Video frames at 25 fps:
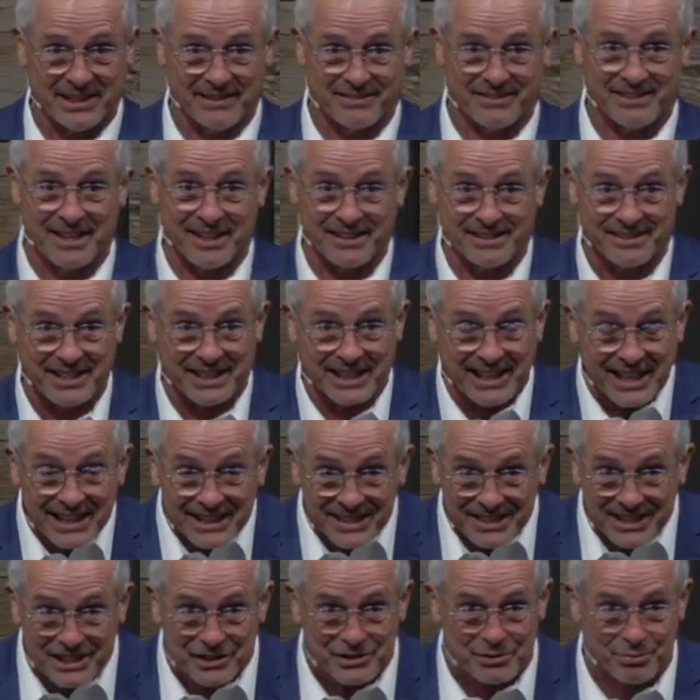to
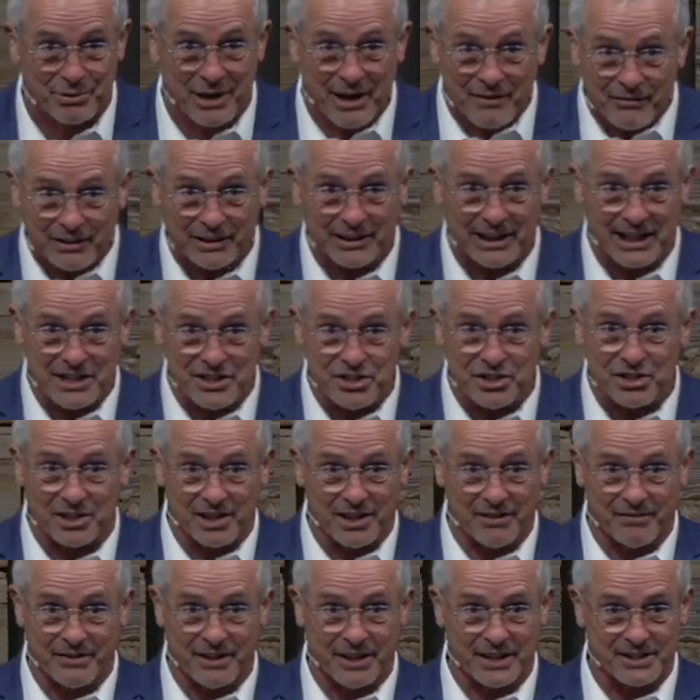get this revelation
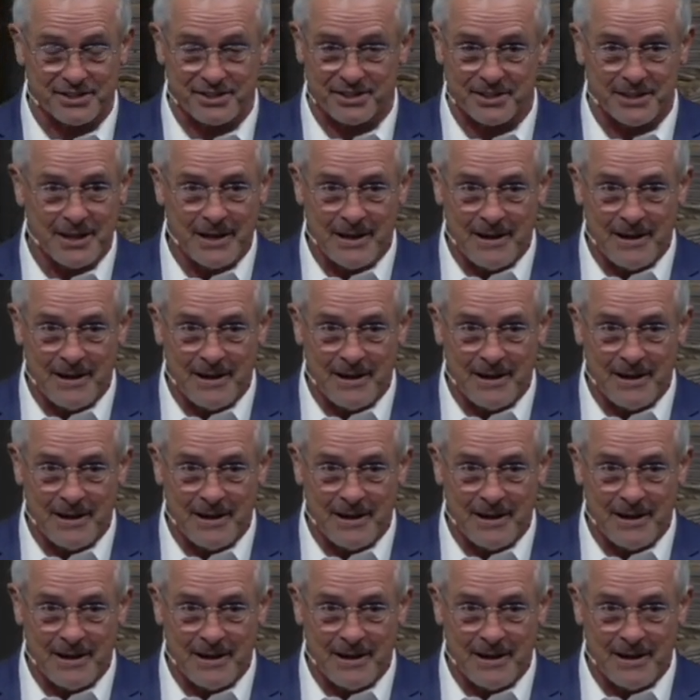of this.